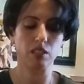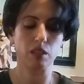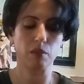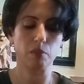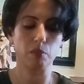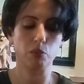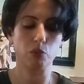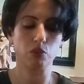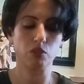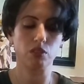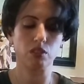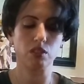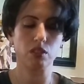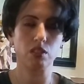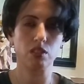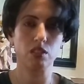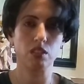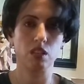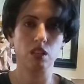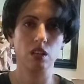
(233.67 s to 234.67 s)
They put
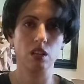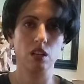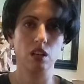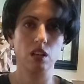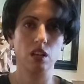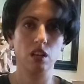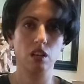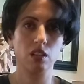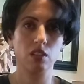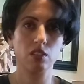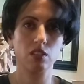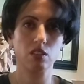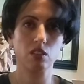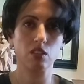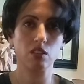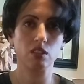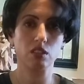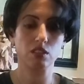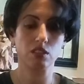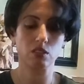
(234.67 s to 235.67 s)
this
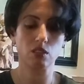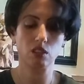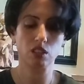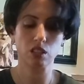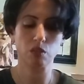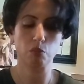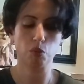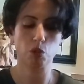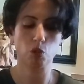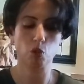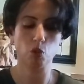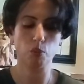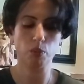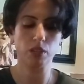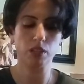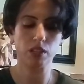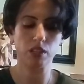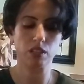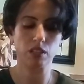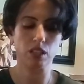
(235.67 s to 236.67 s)
inside the socket by
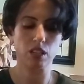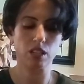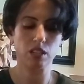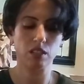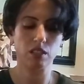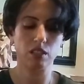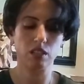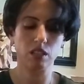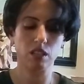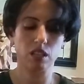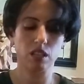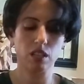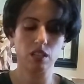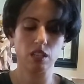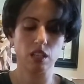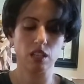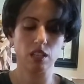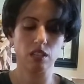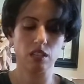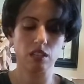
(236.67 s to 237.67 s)
opening that leg,
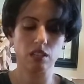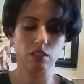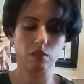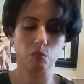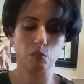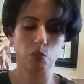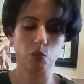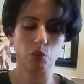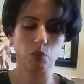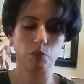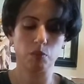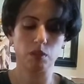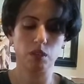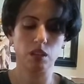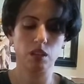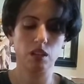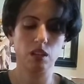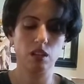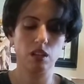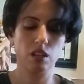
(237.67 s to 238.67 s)
and then boom,
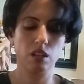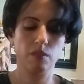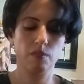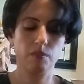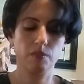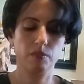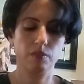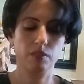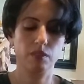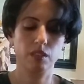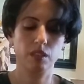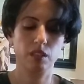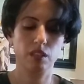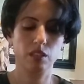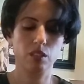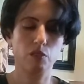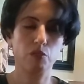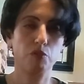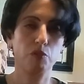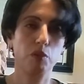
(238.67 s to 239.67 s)
the
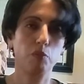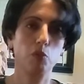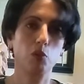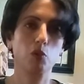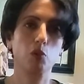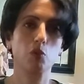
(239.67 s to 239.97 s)
head of femur